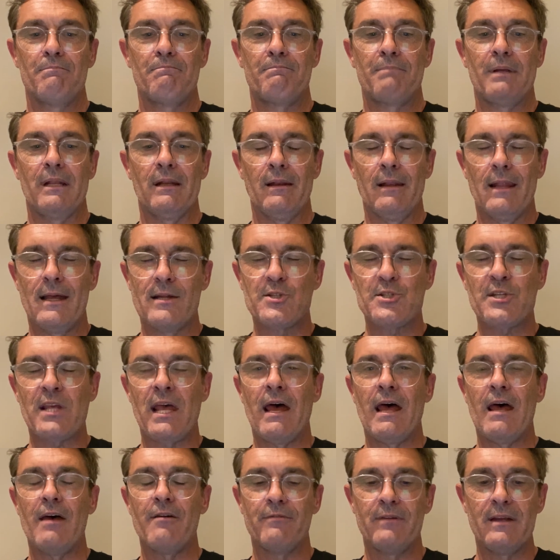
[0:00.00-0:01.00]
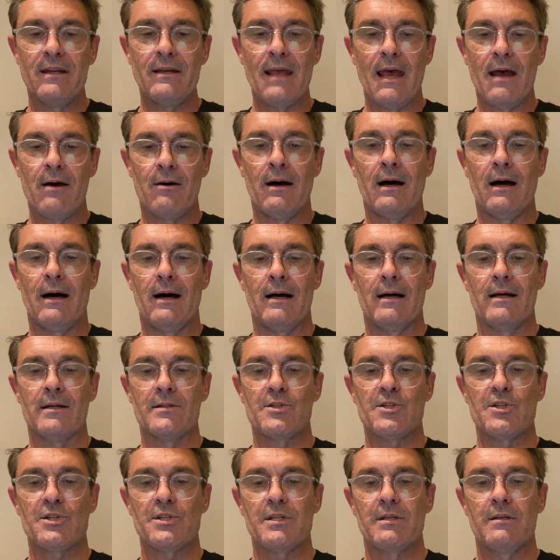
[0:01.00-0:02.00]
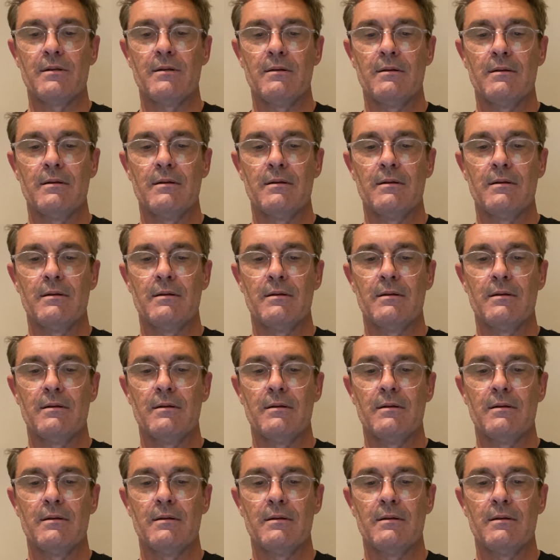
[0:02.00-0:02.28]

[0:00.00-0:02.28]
But let's have in our hearts,